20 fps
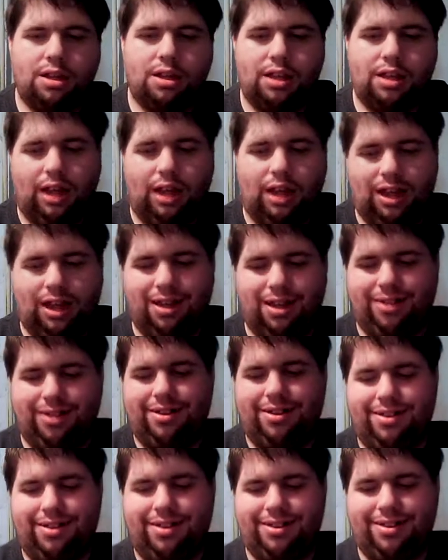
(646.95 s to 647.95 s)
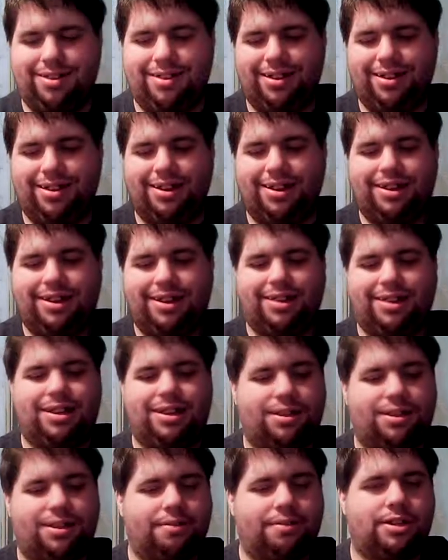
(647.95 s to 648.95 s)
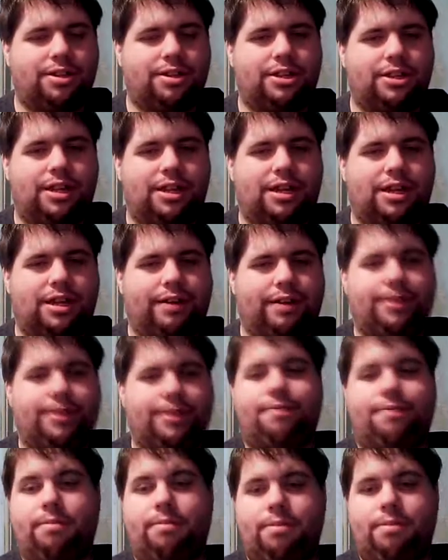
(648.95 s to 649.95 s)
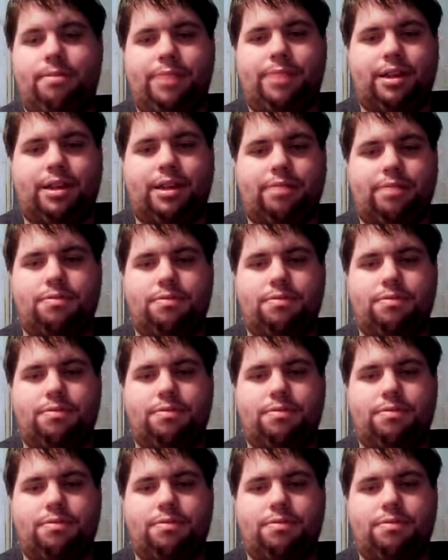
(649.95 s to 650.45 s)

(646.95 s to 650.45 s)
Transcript: Yeah, they're watching the Diary of a Wimpy Kid